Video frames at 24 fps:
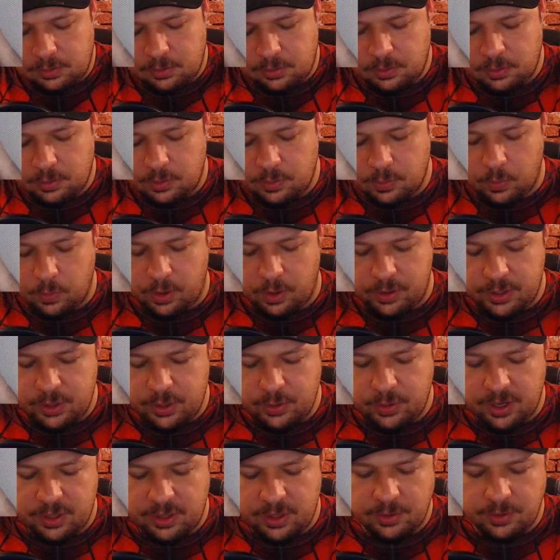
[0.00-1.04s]
where you
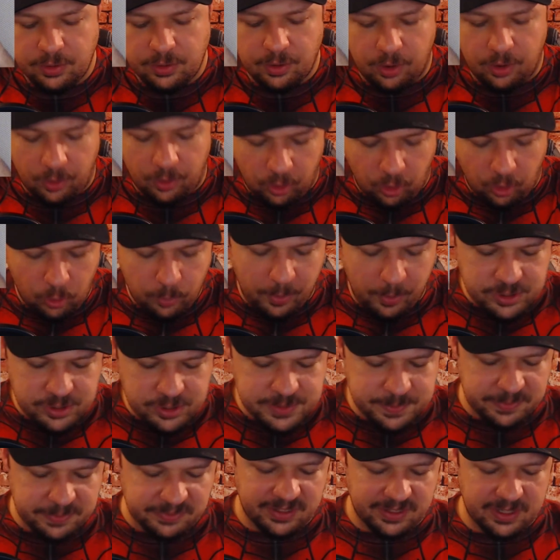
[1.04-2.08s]
can almost
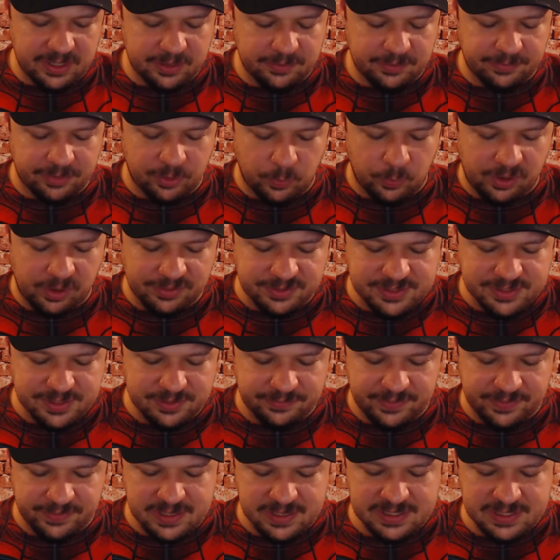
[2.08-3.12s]
believe that Wilson
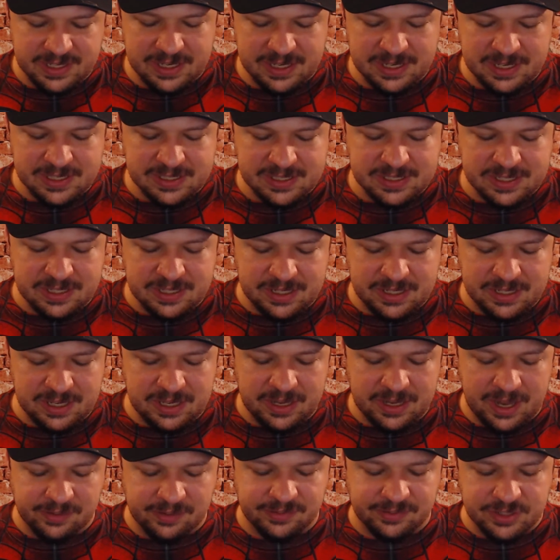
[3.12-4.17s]
Fisk is indeed
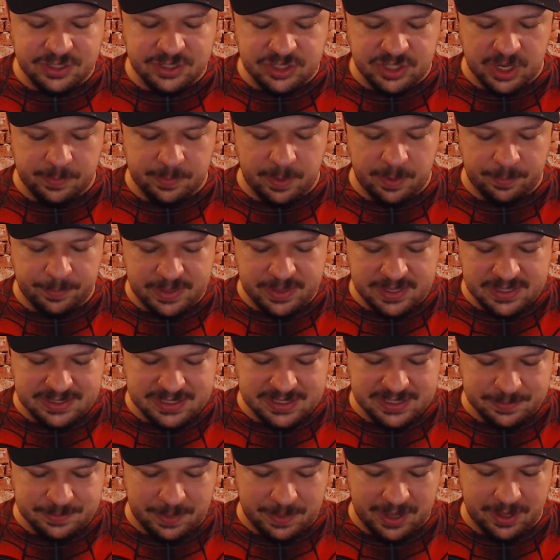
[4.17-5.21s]
a legitimate
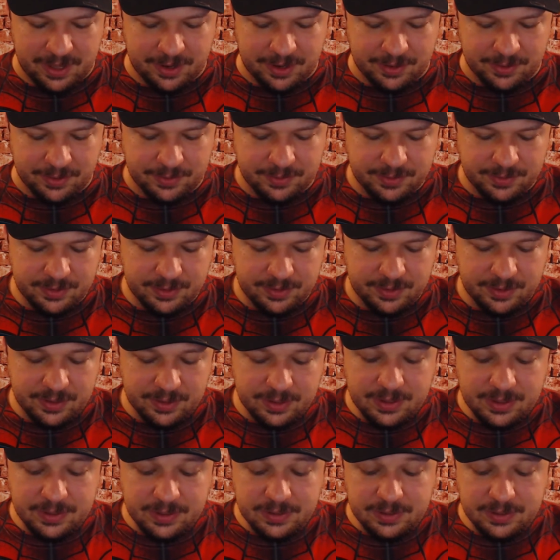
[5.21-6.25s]
businessman.
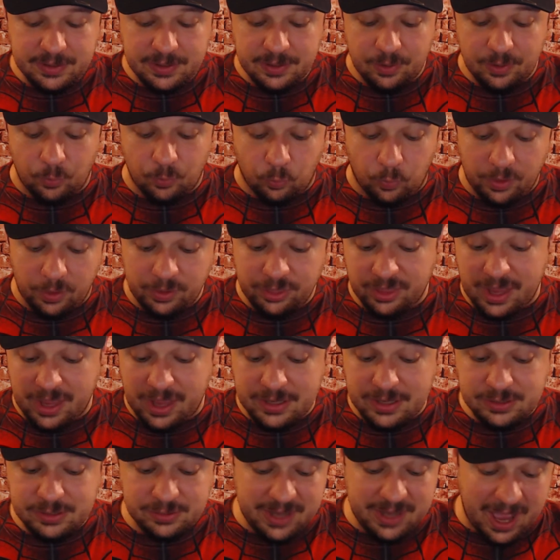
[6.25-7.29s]
One thing I
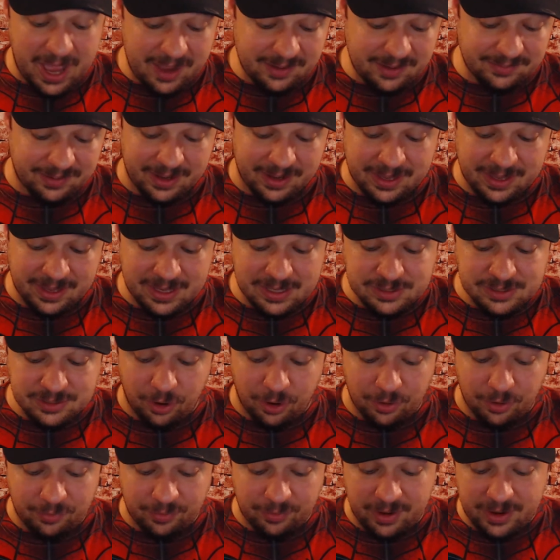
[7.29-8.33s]
do not like is
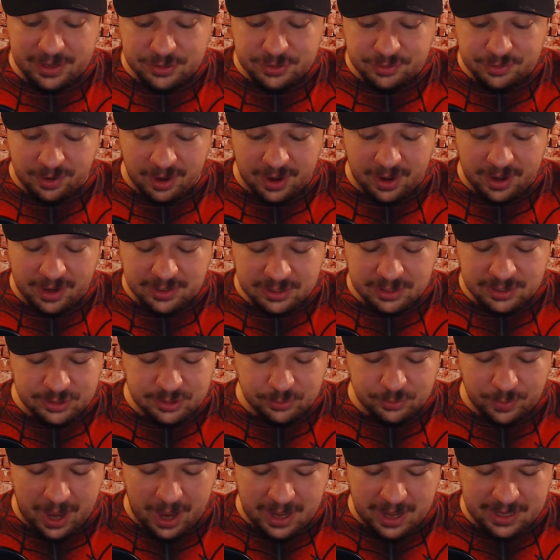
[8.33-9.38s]
already trying to
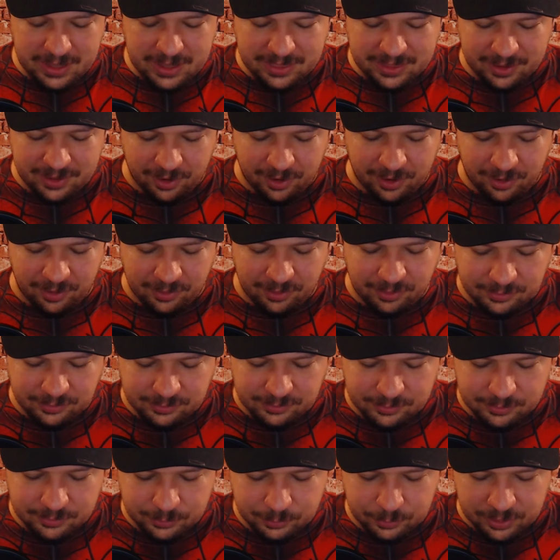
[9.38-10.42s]
do anything at all
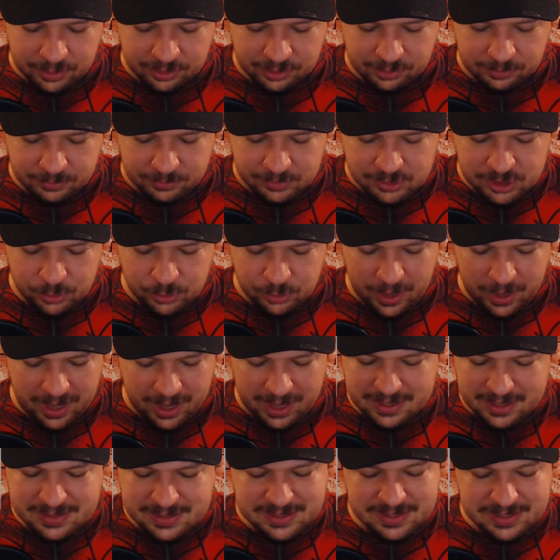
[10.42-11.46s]
with two
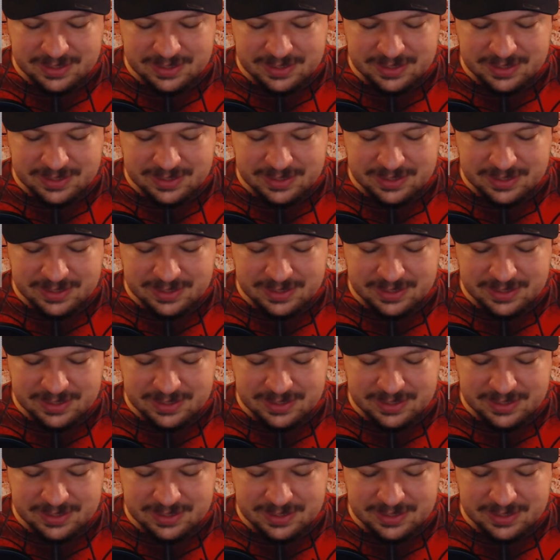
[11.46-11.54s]
hands.